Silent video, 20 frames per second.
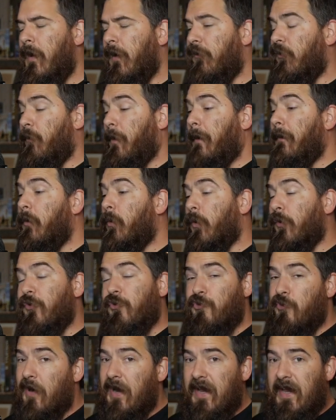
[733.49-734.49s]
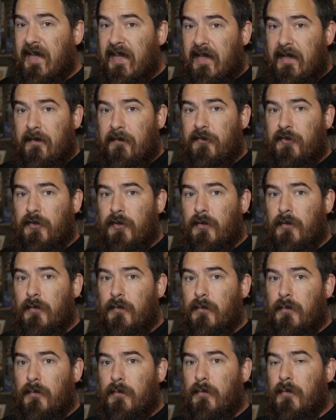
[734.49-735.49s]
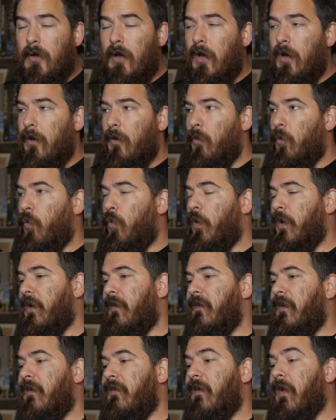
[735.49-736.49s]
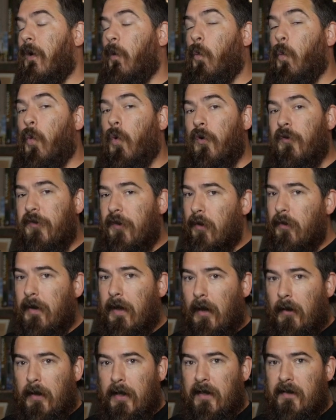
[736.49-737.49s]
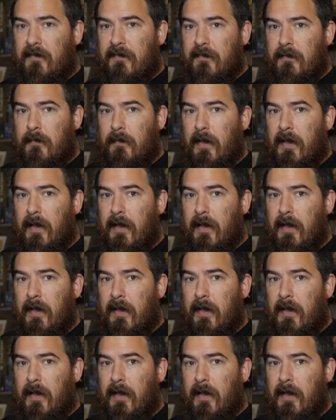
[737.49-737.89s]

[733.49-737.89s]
So maybe we're straying into one of these kind of war zone areas,